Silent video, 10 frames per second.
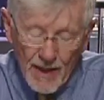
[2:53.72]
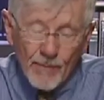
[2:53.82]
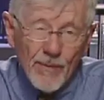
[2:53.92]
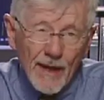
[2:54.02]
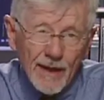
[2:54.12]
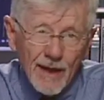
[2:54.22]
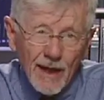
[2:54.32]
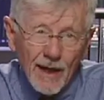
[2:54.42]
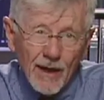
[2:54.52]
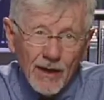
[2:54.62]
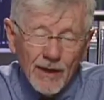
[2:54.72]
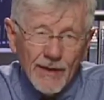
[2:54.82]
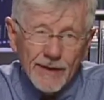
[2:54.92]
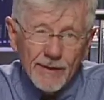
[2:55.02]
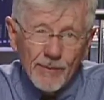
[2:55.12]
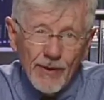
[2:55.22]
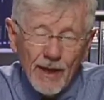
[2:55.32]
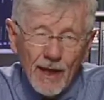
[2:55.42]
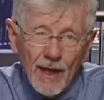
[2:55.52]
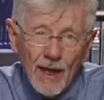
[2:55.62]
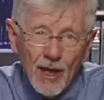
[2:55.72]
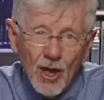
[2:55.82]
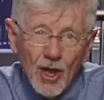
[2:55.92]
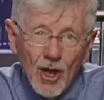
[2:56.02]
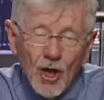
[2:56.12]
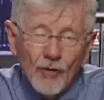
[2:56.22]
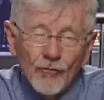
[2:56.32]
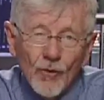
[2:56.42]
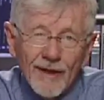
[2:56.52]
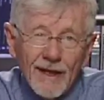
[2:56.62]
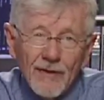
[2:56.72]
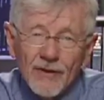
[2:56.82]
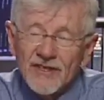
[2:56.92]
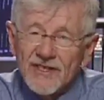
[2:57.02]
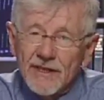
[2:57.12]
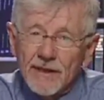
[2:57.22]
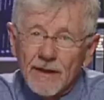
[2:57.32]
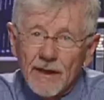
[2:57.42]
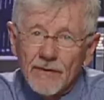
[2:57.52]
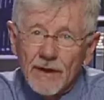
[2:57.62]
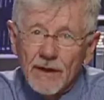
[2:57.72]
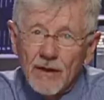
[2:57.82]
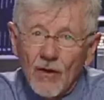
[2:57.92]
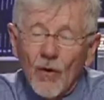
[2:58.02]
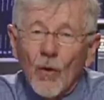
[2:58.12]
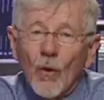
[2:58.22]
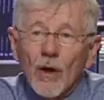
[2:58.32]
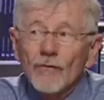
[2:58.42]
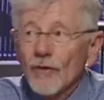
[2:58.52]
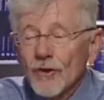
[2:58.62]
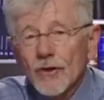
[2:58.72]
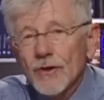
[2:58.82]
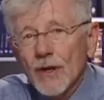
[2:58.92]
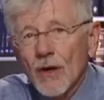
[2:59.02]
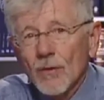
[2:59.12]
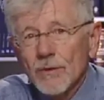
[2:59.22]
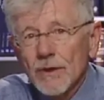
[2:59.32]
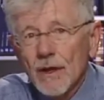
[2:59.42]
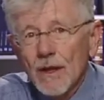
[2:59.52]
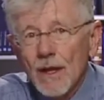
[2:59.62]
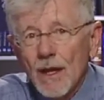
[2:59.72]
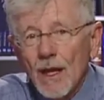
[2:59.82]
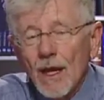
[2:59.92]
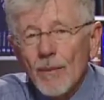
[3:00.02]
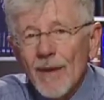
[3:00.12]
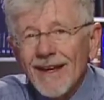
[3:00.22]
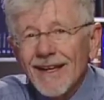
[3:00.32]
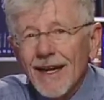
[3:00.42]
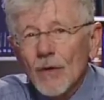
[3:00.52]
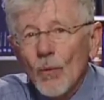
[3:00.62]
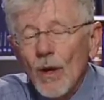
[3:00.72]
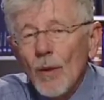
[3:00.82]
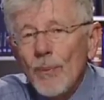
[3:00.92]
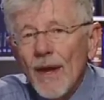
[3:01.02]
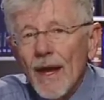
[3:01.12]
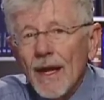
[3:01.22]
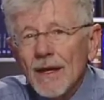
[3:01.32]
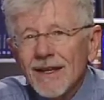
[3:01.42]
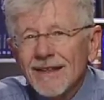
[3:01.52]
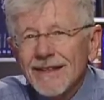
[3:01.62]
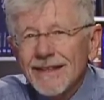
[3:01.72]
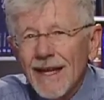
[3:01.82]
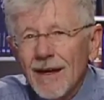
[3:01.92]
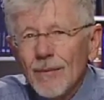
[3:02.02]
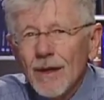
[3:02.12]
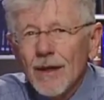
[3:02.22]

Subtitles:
Medicare doesn't pay for either assisted living or for nursing homes. Medicare will pay some